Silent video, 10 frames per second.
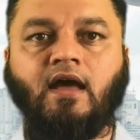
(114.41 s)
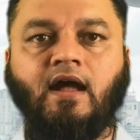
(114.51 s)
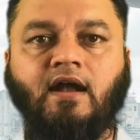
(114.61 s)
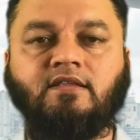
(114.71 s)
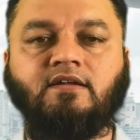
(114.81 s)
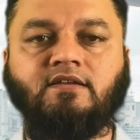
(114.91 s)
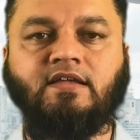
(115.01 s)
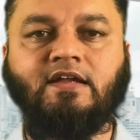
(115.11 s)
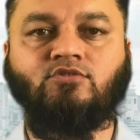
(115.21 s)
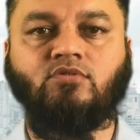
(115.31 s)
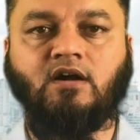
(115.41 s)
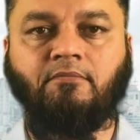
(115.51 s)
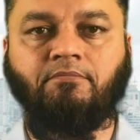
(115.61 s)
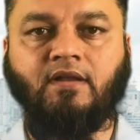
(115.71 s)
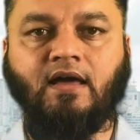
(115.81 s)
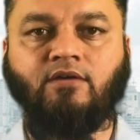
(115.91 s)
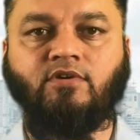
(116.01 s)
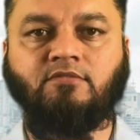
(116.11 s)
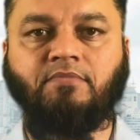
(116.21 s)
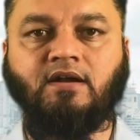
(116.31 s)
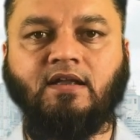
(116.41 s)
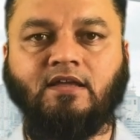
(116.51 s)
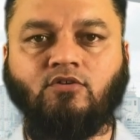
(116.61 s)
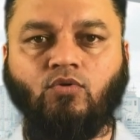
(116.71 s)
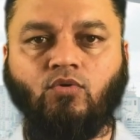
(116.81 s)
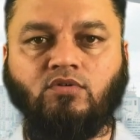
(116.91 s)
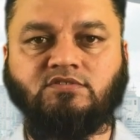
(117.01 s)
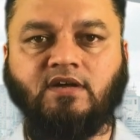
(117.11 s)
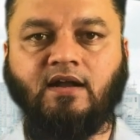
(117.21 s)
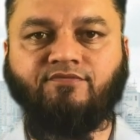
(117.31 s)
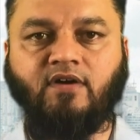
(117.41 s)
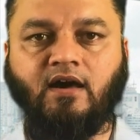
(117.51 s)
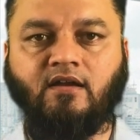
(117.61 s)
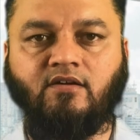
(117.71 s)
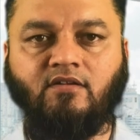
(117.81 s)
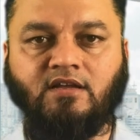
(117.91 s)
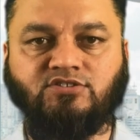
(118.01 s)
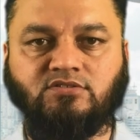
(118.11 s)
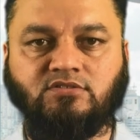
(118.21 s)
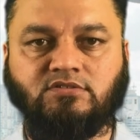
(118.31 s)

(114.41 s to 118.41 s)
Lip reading: and the need to comply with building codes and fire regulations.